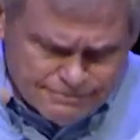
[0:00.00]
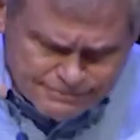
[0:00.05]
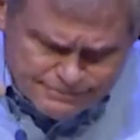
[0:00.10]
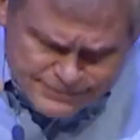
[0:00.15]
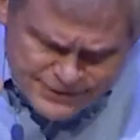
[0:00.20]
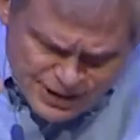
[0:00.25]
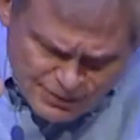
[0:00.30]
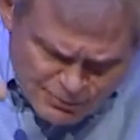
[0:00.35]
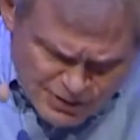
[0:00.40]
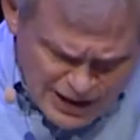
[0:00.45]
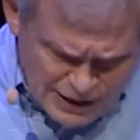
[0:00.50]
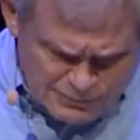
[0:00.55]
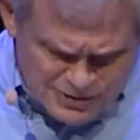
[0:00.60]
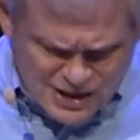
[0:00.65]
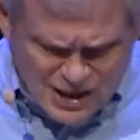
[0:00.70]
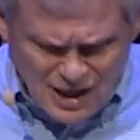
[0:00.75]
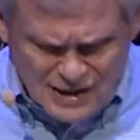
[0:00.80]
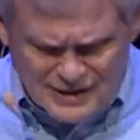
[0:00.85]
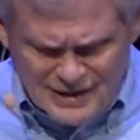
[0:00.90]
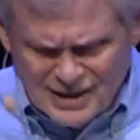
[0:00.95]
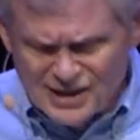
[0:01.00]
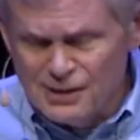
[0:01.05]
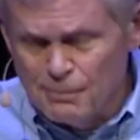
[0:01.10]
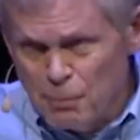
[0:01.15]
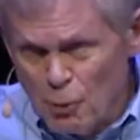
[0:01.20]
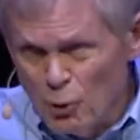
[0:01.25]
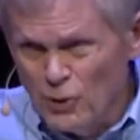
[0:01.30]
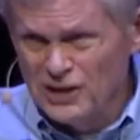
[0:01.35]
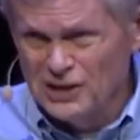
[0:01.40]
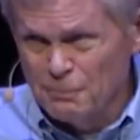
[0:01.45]
Sometimes God
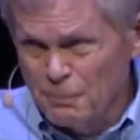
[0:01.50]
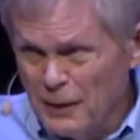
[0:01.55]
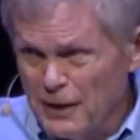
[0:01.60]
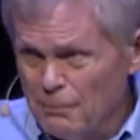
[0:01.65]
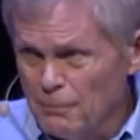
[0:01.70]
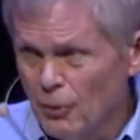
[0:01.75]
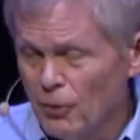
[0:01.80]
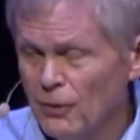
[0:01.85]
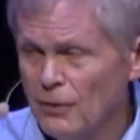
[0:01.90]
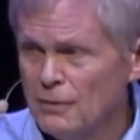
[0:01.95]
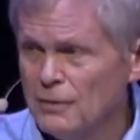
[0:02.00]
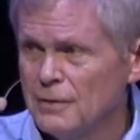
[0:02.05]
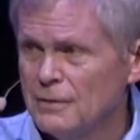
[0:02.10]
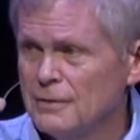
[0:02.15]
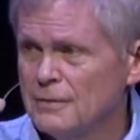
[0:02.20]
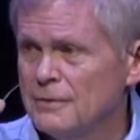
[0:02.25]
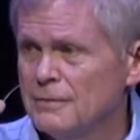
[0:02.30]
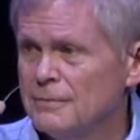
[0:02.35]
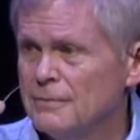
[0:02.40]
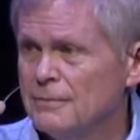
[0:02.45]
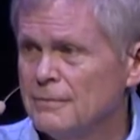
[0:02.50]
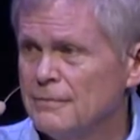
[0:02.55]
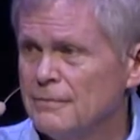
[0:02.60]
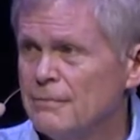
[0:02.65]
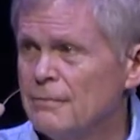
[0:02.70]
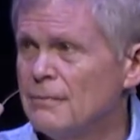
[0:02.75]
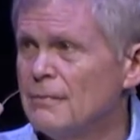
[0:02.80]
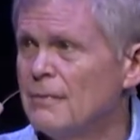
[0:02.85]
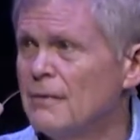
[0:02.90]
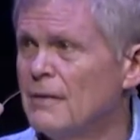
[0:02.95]
disappoints people.
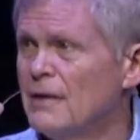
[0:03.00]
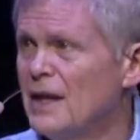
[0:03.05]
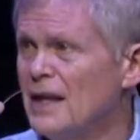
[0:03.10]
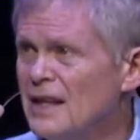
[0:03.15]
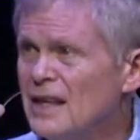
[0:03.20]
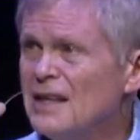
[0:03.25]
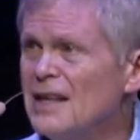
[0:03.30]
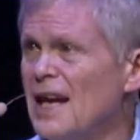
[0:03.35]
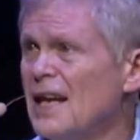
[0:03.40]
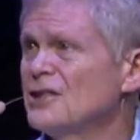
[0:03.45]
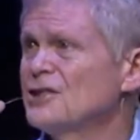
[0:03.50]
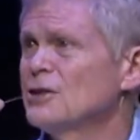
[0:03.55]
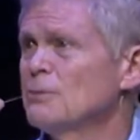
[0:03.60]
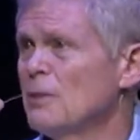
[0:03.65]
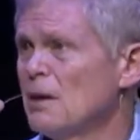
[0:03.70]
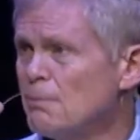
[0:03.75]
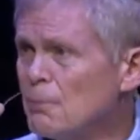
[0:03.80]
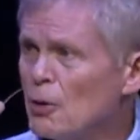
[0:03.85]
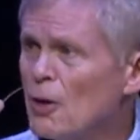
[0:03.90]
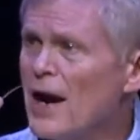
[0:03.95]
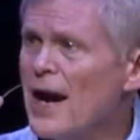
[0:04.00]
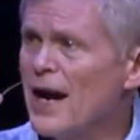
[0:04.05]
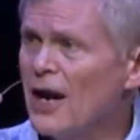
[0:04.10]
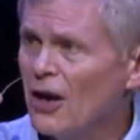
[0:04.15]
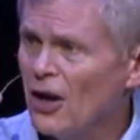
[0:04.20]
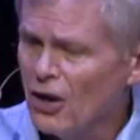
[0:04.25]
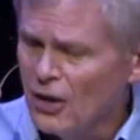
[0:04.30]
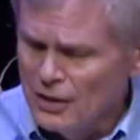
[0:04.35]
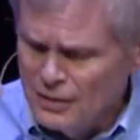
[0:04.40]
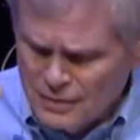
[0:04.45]
He didn't answer my
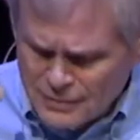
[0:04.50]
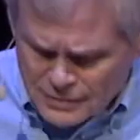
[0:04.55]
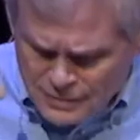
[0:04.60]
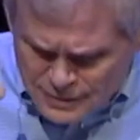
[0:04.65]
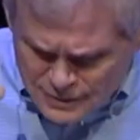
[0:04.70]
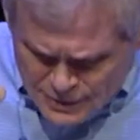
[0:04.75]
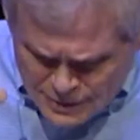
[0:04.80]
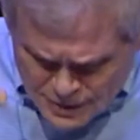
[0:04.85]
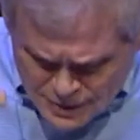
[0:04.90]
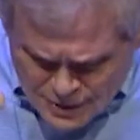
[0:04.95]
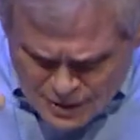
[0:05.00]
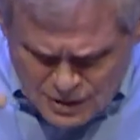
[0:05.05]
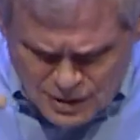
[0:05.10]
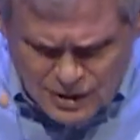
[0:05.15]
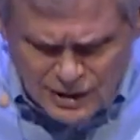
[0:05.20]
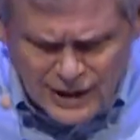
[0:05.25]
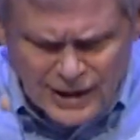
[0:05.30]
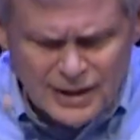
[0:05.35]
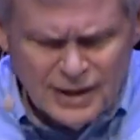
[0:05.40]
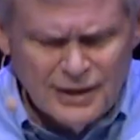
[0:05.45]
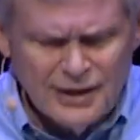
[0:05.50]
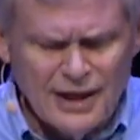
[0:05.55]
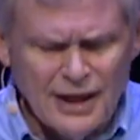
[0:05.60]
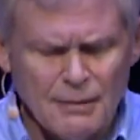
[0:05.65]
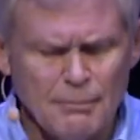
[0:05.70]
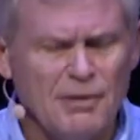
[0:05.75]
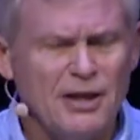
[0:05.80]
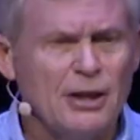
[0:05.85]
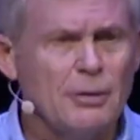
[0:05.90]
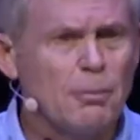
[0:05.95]
prayer. He didn't
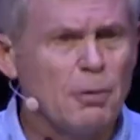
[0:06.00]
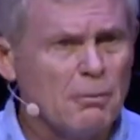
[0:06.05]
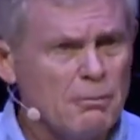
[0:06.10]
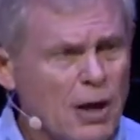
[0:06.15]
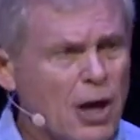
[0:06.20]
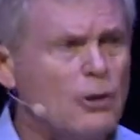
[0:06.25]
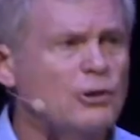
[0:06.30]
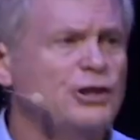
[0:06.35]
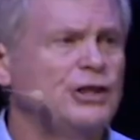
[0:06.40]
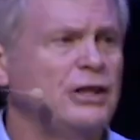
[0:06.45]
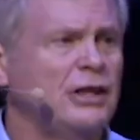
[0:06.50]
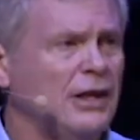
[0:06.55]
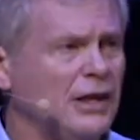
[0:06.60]
get me the promotion.